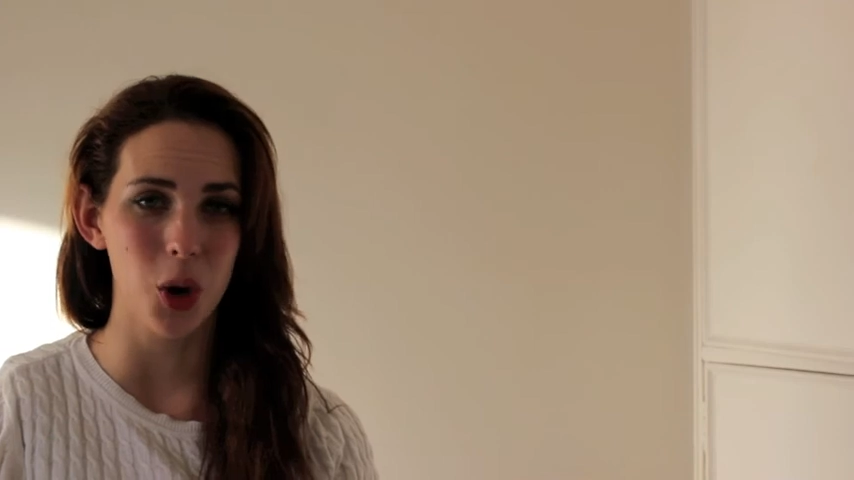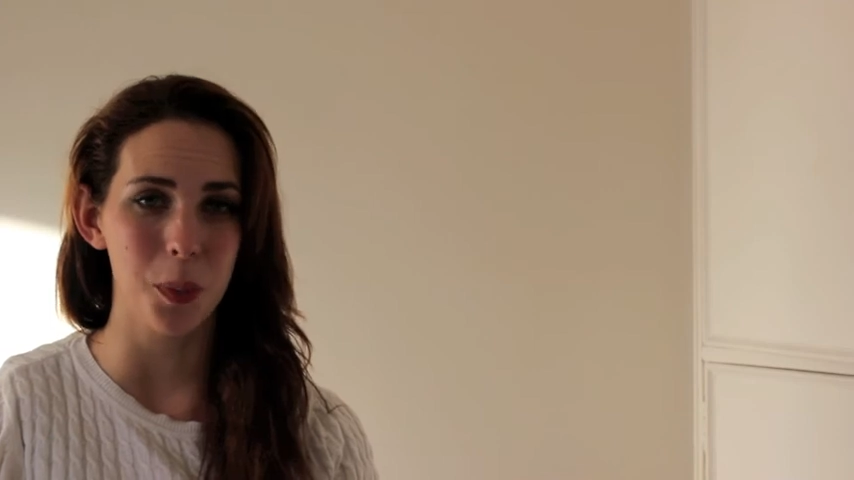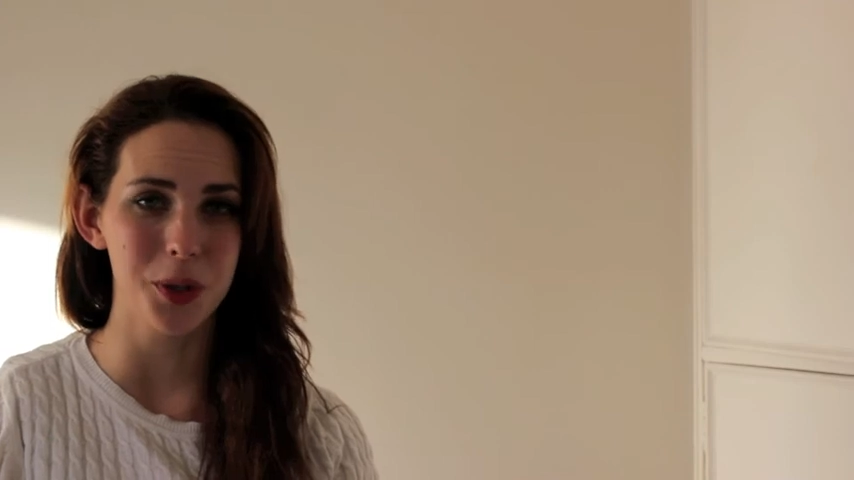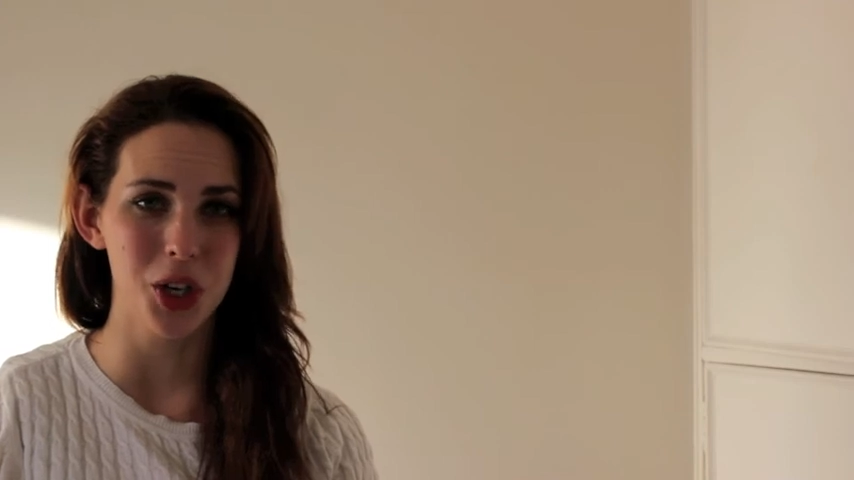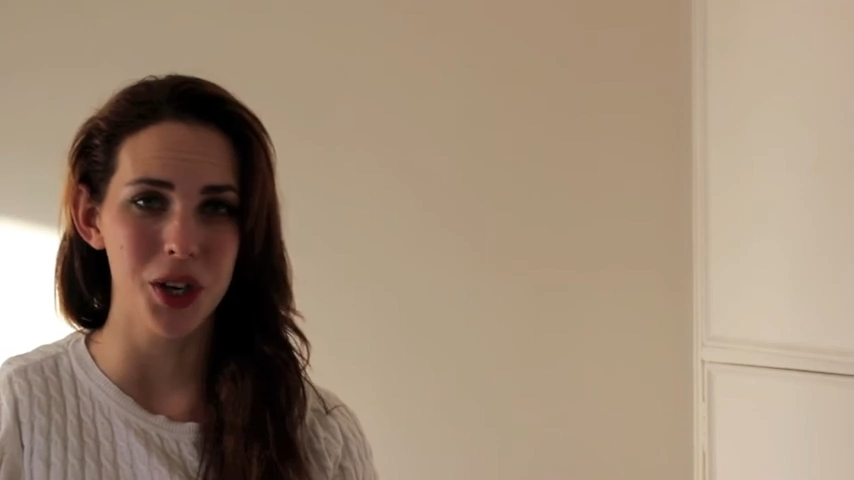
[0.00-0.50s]

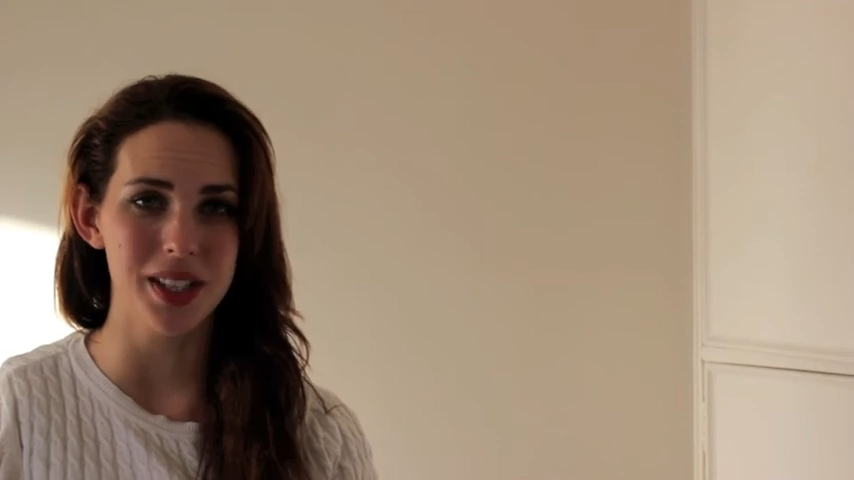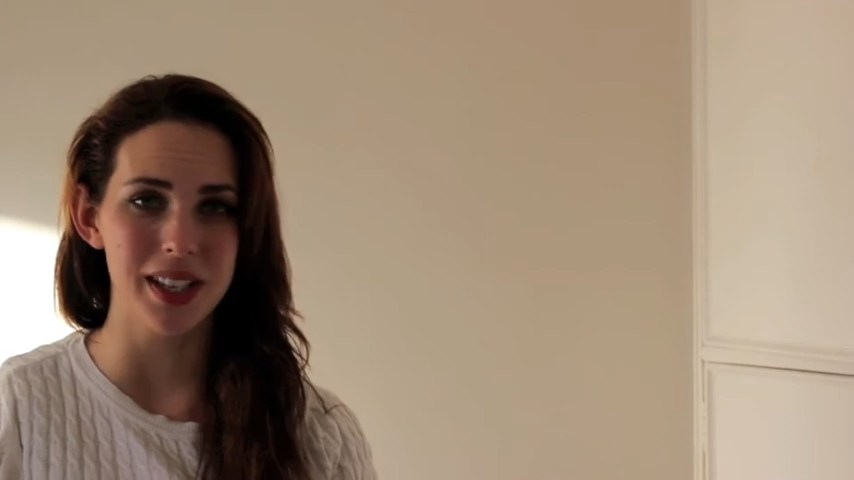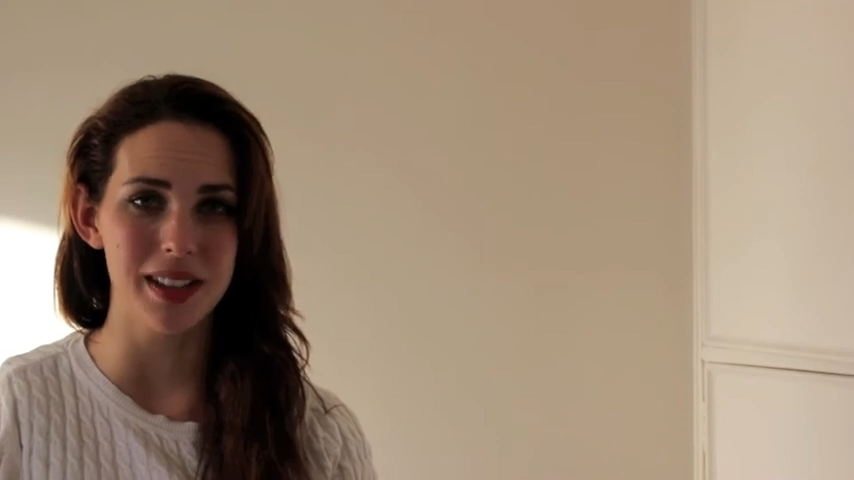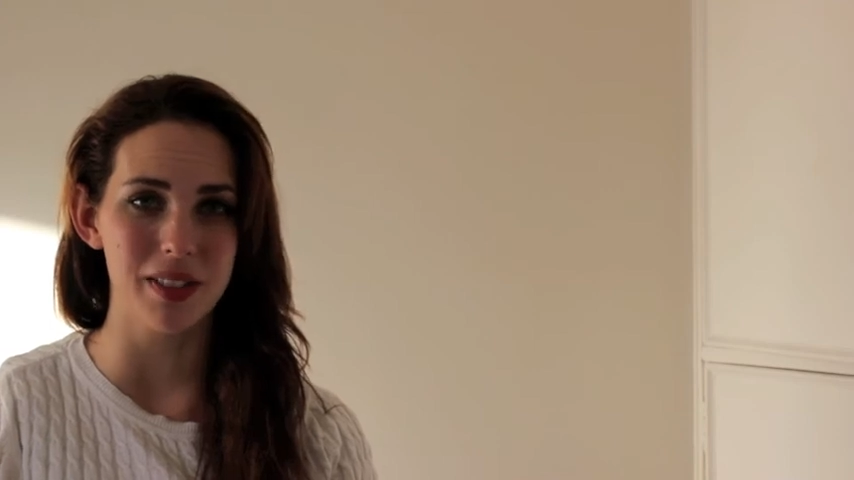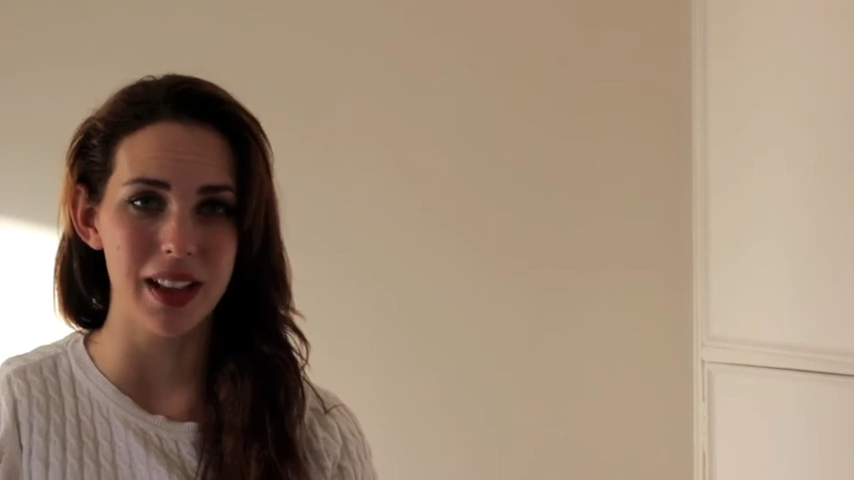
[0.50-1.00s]

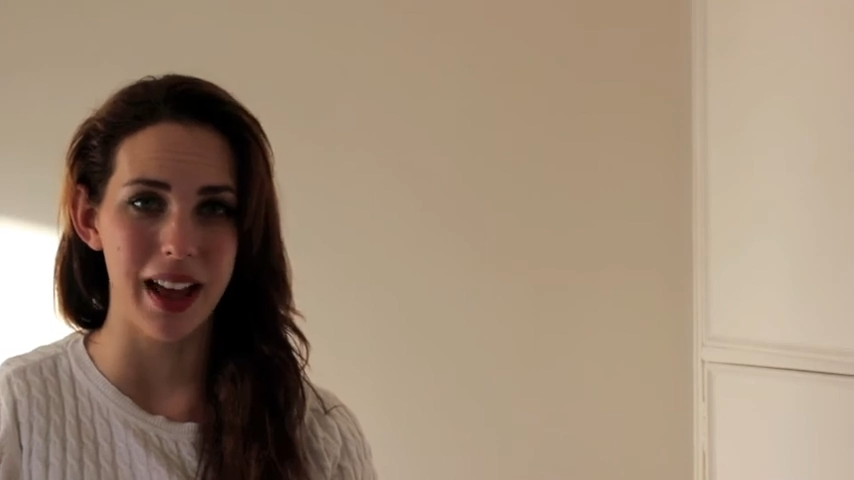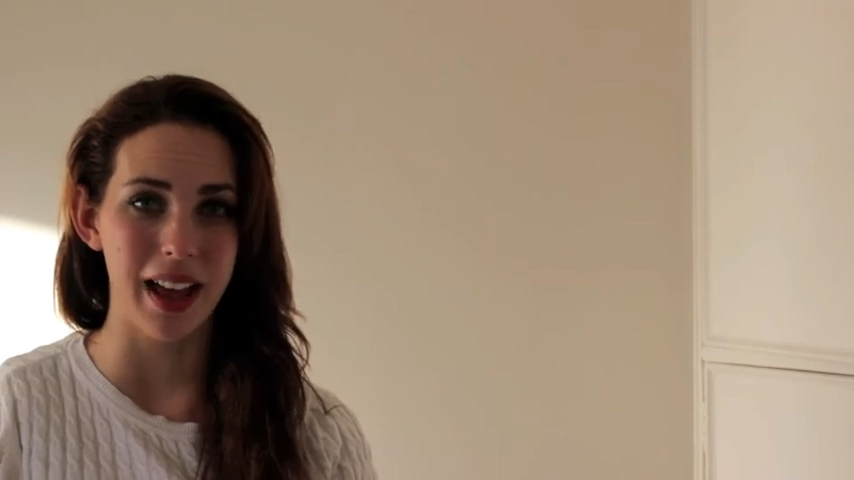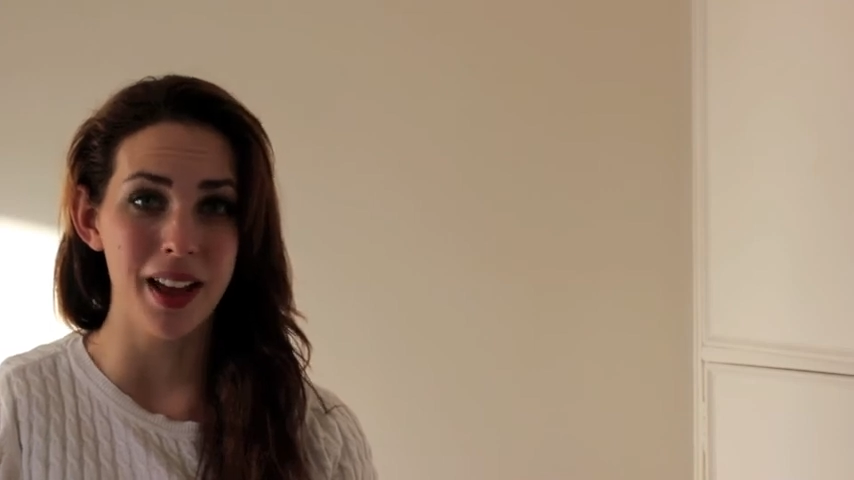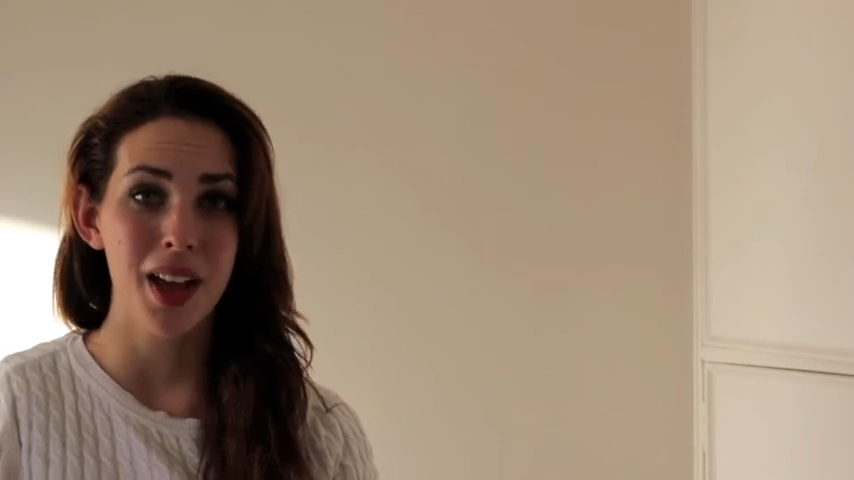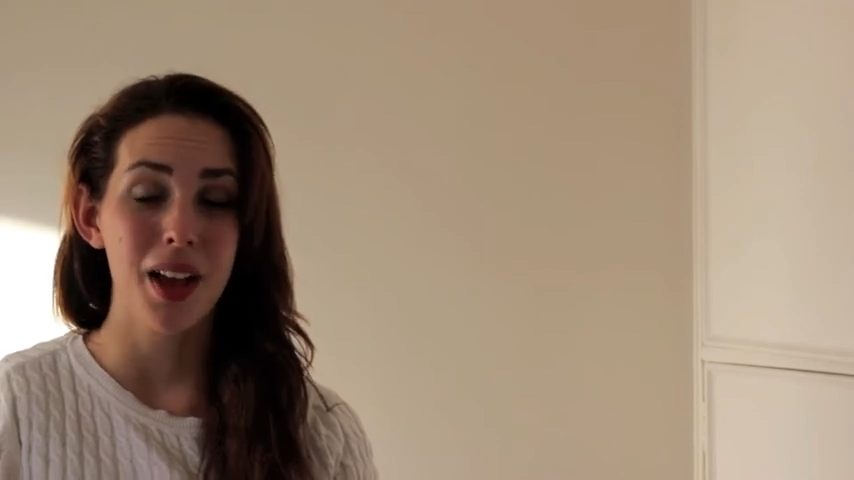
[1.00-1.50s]
opportunity there